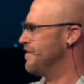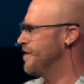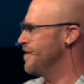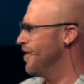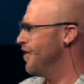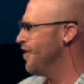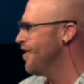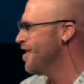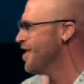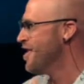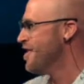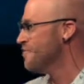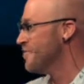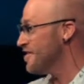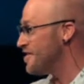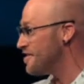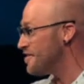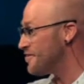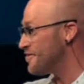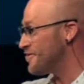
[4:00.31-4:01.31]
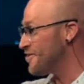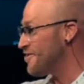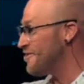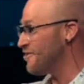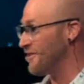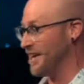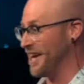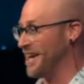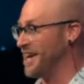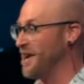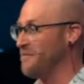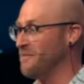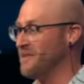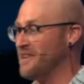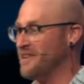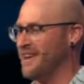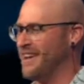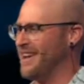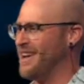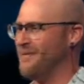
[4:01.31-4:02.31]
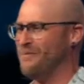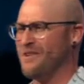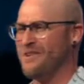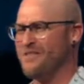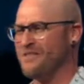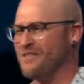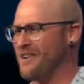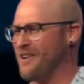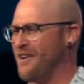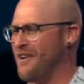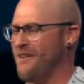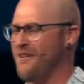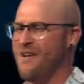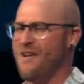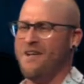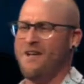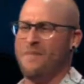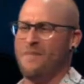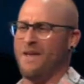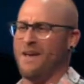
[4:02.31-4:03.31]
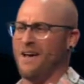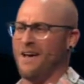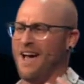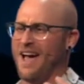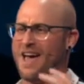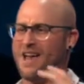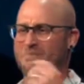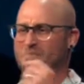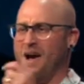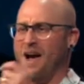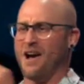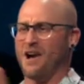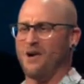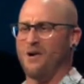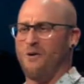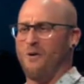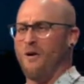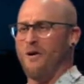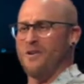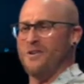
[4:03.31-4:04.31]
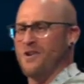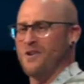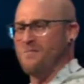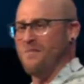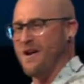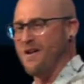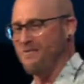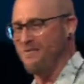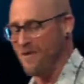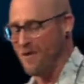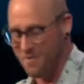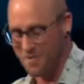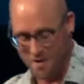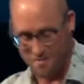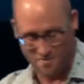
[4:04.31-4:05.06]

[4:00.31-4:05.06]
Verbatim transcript: you know? But this is true. Like, a couple, like, a couple years ago, uh, I had to buy a cord to hook my phone